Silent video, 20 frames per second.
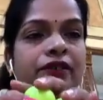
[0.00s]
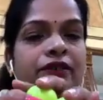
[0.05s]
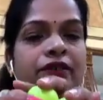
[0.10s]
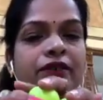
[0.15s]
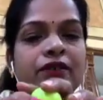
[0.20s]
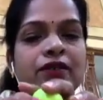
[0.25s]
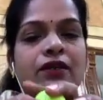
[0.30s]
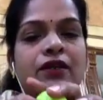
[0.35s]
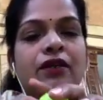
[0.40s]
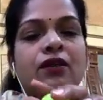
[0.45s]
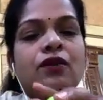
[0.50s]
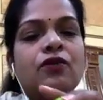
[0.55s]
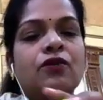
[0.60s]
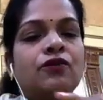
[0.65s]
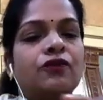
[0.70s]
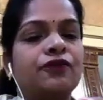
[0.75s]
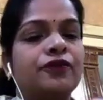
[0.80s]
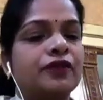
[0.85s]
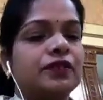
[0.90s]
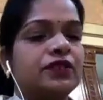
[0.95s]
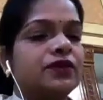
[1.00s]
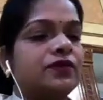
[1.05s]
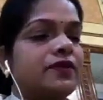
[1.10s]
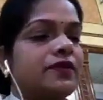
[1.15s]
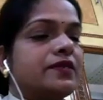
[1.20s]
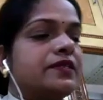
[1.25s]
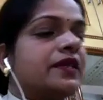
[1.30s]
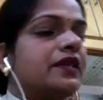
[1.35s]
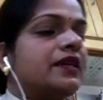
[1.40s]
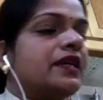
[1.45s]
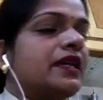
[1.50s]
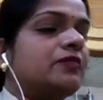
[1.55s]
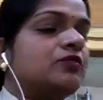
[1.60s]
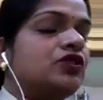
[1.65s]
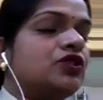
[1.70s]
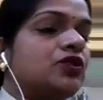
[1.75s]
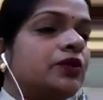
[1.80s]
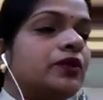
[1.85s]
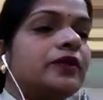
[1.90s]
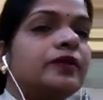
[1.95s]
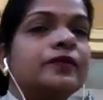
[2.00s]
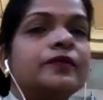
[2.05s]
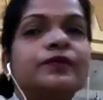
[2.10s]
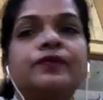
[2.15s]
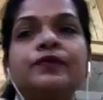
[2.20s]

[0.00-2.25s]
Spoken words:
void. First, once again, I'm